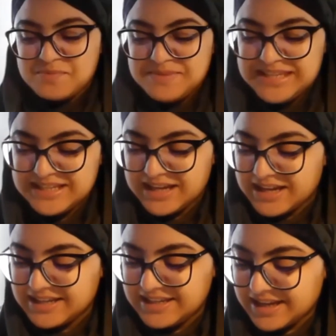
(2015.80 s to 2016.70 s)
me,
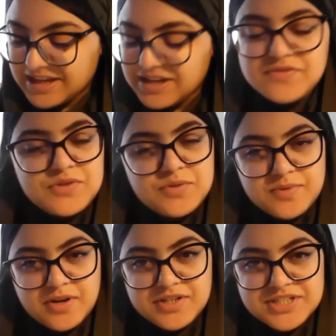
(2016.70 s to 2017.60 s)
I have two
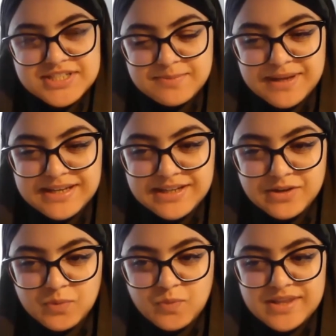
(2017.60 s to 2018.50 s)
approaches depending
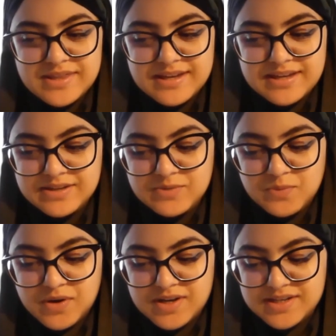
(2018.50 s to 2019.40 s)
on whether it
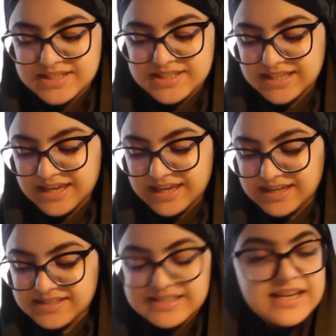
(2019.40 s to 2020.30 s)
was
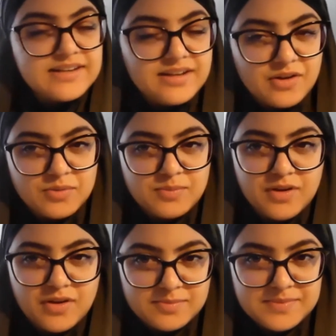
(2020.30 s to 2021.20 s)
a standalone
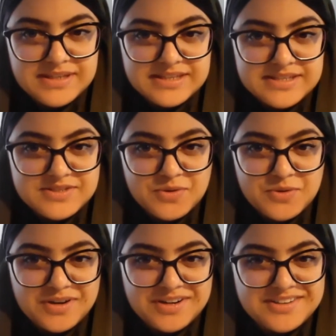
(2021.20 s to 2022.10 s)
blog piece
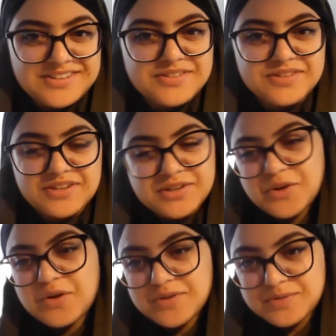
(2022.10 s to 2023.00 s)
or the
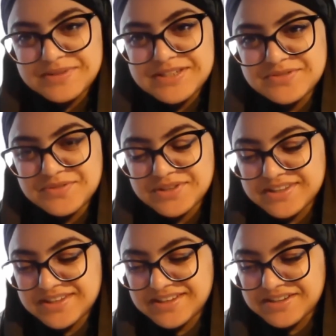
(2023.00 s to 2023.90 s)
inaugural piece for
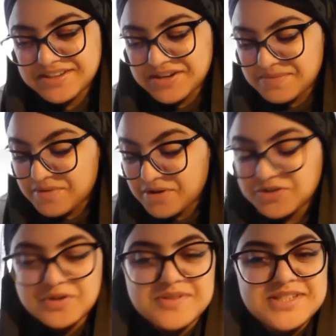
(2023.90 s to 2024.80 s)
the
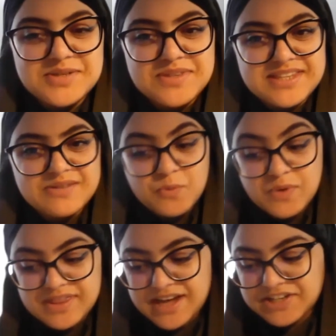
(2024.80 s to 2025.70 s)
Autocracy
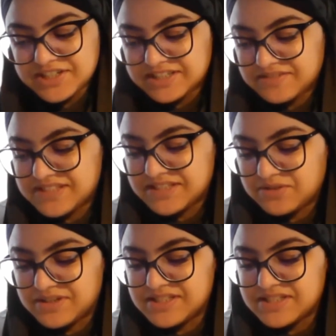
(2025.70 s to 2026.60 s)
with Adjectives
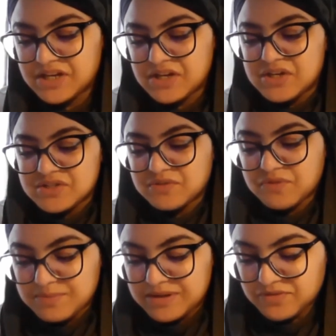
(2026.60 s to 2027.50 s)
series. So
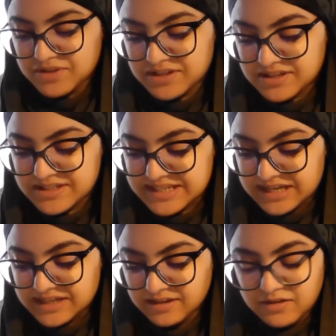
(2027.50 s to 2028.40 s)
for me, for the
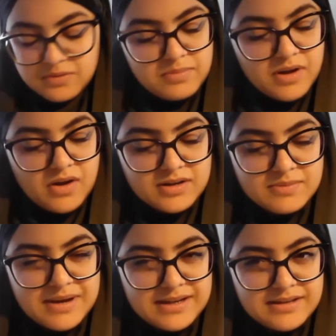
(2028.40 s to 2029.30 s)
standalone
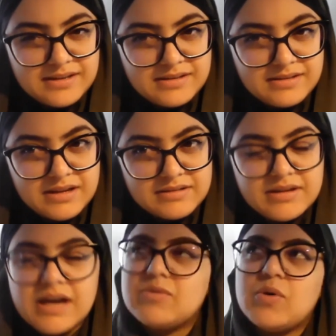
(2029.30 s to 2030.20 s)
blog,
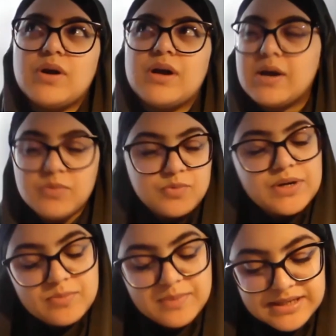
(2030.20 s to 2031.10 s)
I would
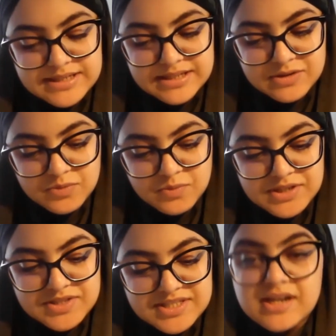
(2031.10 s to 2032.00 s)
recommend a good way
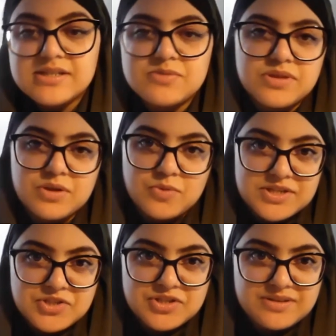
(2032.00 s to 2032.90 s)
to start is with a
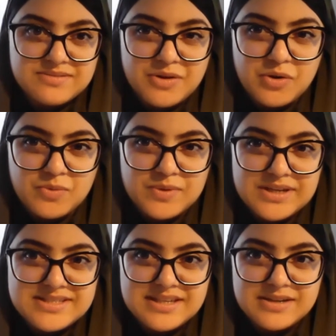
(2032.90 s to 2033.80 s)
question
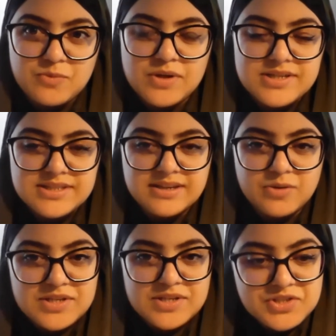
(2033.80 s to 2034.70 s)
always. Like, what is a
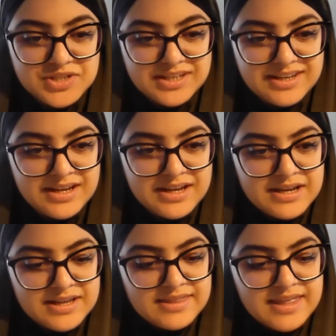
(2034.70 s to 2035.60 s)
question
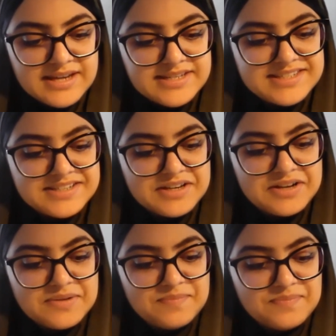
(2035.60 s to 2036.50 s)
that
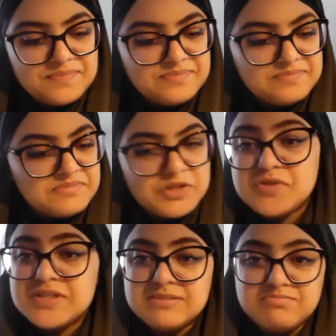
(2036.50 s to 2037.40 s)
you
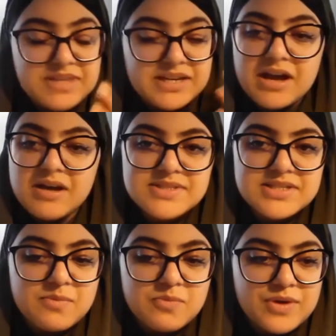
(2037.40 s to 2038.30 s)
see that comes
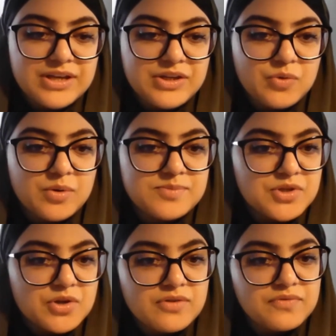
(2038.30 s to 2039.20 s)
up when you
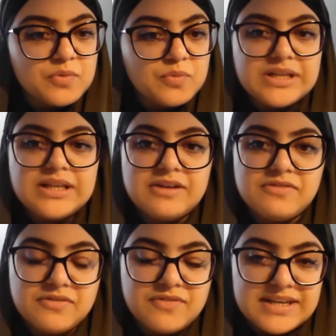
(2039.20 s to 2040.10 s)
observe a real
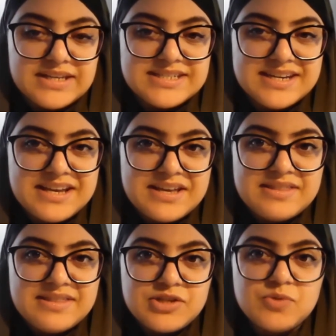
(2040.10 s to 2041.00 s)
life event
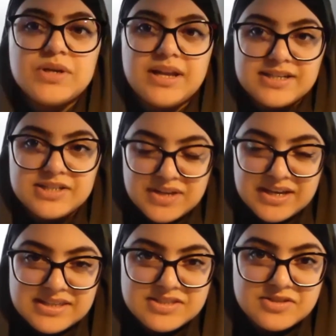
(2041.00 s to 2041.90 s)
that you would like to
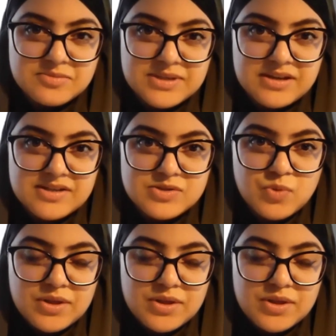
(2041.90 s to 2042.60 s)
answer? Because